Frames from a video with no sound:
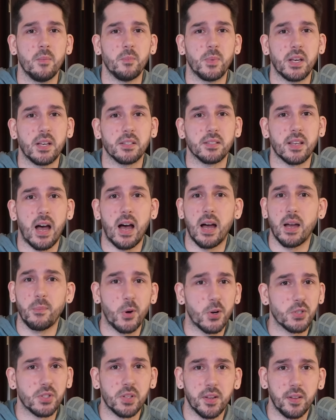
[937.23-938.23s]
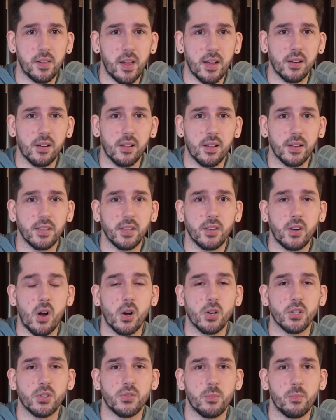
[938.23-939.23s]
because I personally like collecting
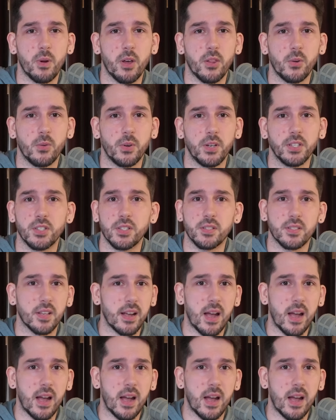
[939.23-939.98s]
cards from other regions.